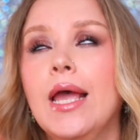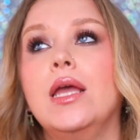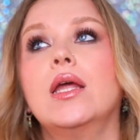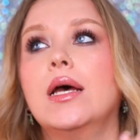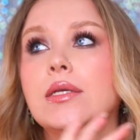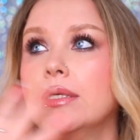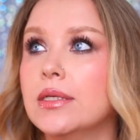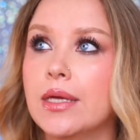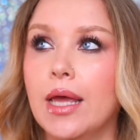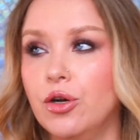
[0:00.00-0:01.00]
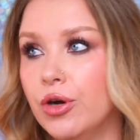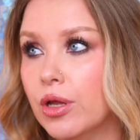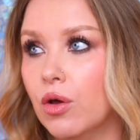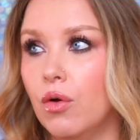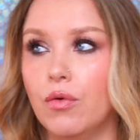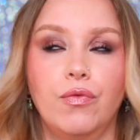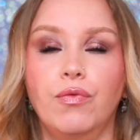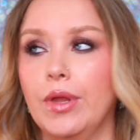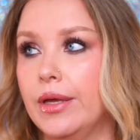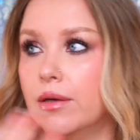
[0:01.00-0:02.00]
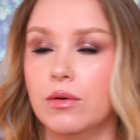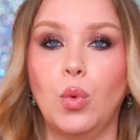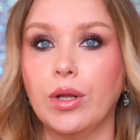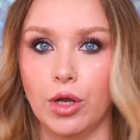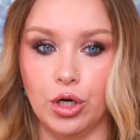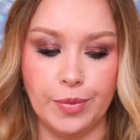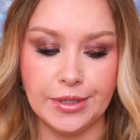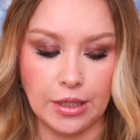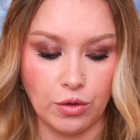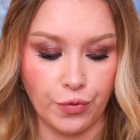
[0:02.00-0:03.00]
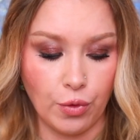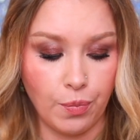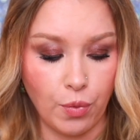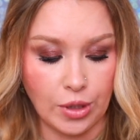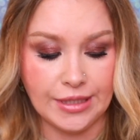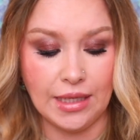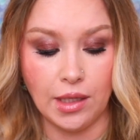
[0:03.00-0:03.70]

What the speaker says: It doesn't get rid of like 100% of your pores,